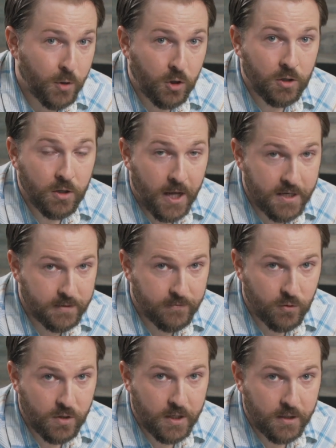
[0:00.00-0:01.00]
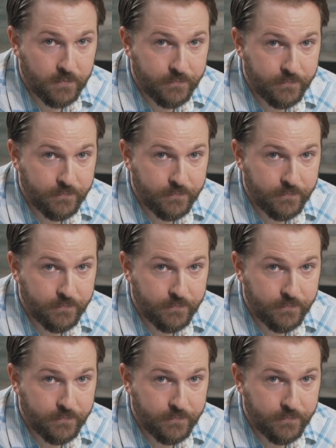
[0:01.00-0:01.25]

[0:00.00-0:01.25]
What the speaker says: per glass of wine.